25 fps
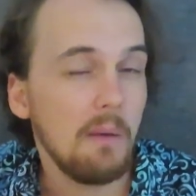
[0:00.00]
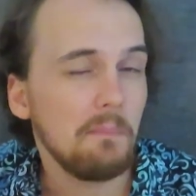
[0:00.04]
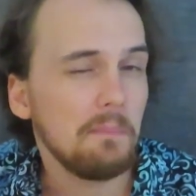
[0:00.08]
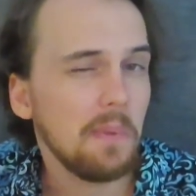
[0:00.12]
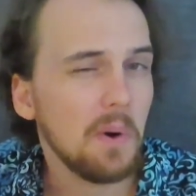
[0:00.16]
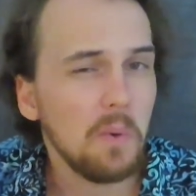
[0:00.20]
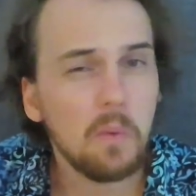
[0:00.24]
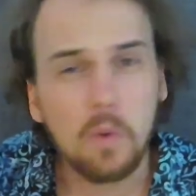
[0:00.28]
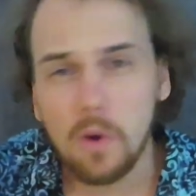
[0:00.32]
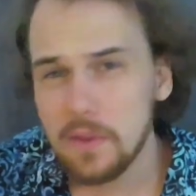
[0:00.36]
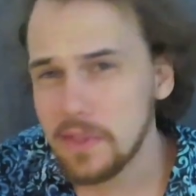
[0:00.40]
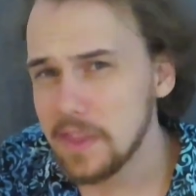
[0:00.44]

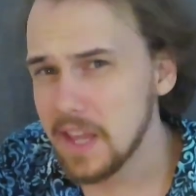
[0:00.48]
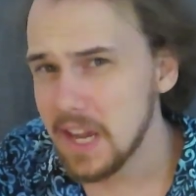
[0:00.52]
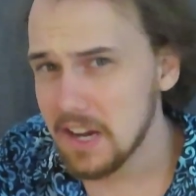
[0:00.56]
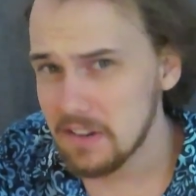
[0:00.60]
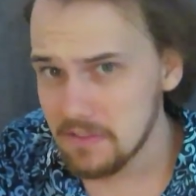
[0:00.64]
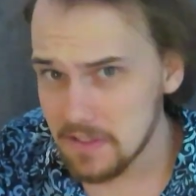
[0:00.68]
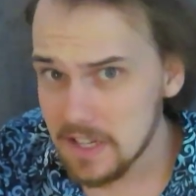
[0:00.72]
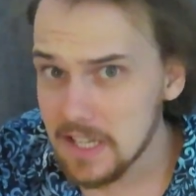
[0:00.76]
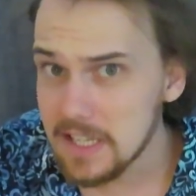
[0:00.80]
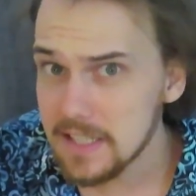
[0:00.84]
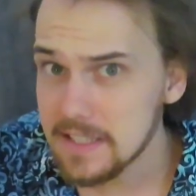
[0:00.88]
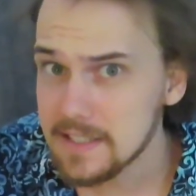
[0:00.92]
But what
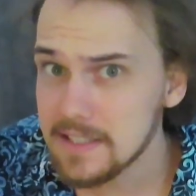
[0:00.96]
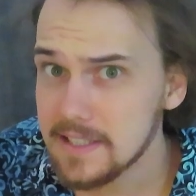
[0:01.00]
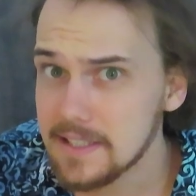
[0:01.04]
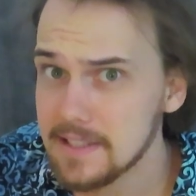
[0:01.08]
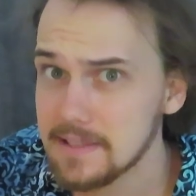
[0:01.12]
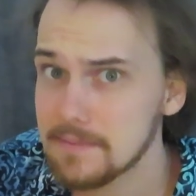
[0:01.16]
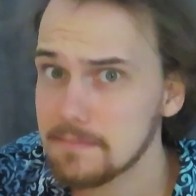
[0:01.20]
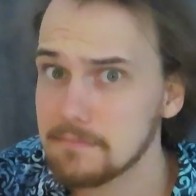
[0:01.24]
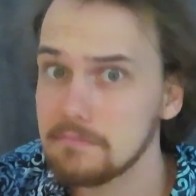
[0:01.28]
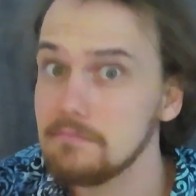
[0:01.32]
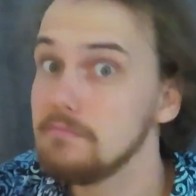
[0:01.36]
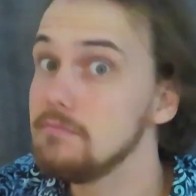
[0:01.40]
there
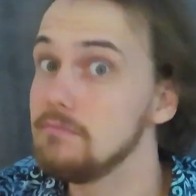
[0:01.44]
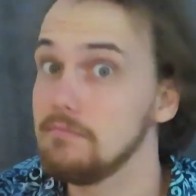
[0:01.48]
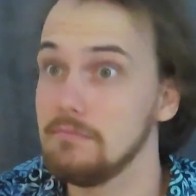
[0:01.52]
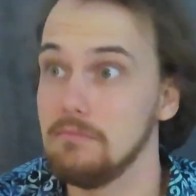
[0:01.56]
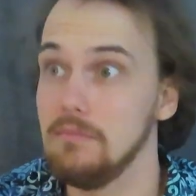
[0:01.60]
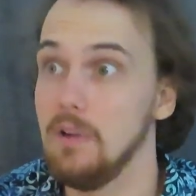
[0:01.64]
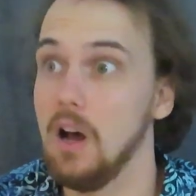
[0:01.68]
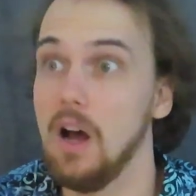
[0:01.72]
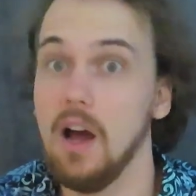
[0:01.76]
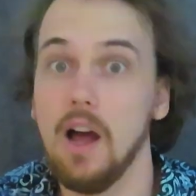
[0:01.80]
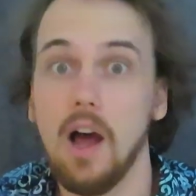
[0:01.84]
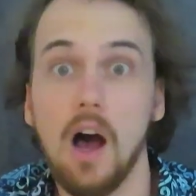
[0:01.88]
is
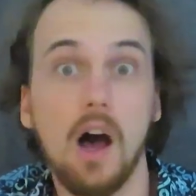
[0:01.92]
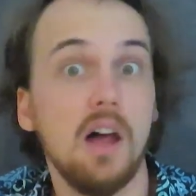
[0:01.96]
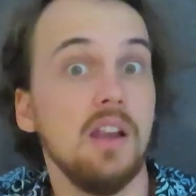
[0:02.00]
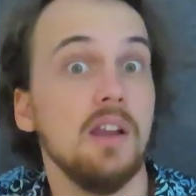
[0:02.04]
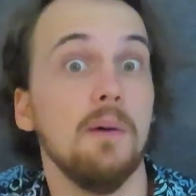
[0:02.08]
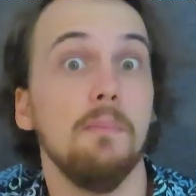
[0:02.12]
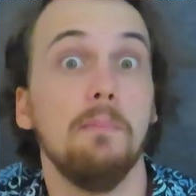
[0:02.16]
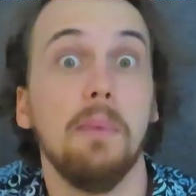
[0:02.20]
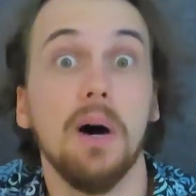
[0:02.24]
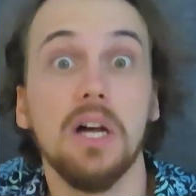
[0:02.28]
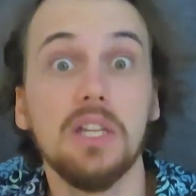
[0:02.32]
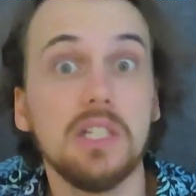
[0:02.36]
an
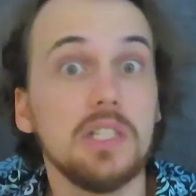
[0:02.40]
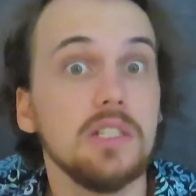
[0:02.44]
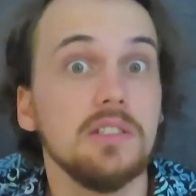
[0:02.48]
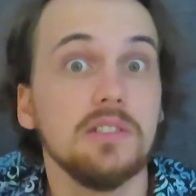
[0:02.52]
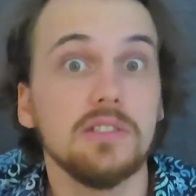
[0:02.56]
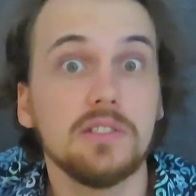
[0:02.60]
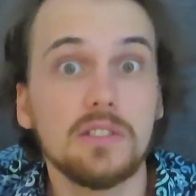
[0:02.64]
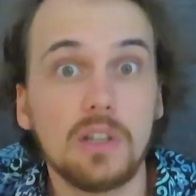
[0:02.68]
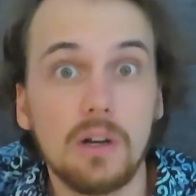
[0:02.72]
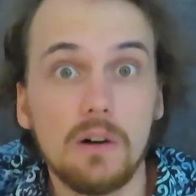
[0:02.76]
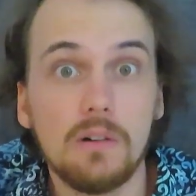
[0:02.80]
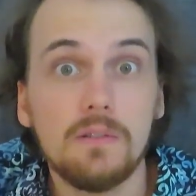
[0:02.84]

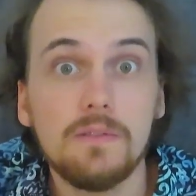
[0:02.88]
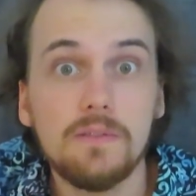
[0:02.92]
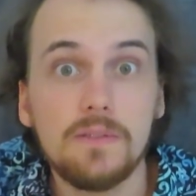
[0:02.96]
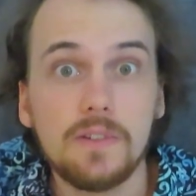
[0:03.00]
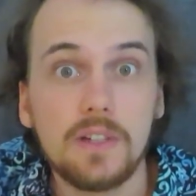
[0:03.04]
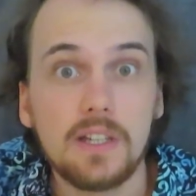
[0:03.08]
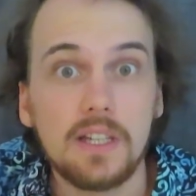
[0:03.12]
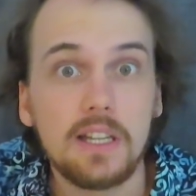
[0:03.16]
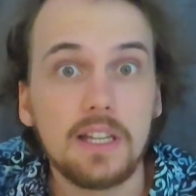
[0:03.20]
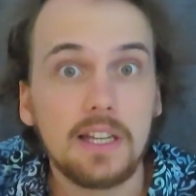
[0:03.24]
abundance of